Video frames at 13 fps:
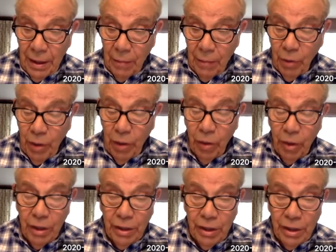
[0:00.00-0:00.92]
trying to look
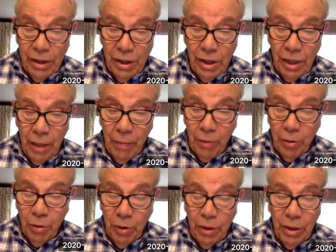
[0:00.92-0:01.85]
at this as an
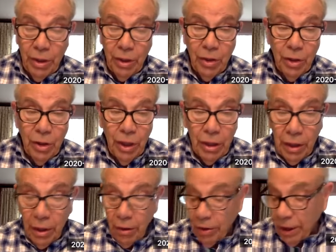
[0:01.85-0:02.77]
opportunity to
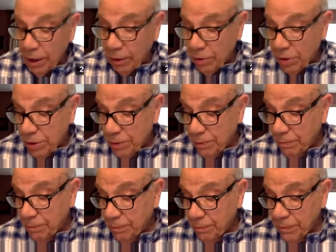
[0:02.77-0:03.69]
declutter the house,
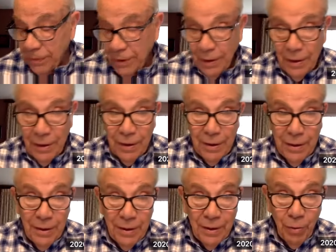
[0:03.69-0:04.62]

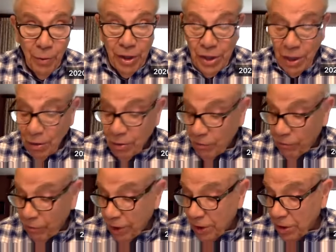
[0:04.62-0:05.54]
to reach out to
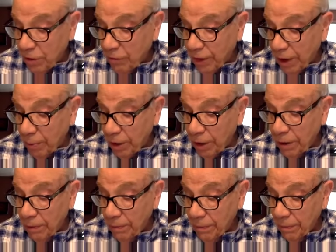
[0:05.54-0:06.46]
friends and
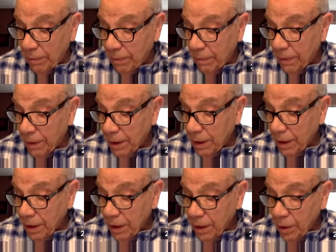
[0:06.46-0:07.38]
family
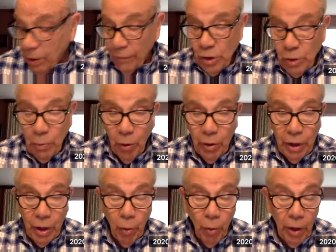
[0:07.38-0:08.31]
who haven't spoken
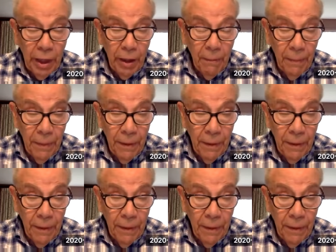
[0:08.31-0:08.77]
in a while.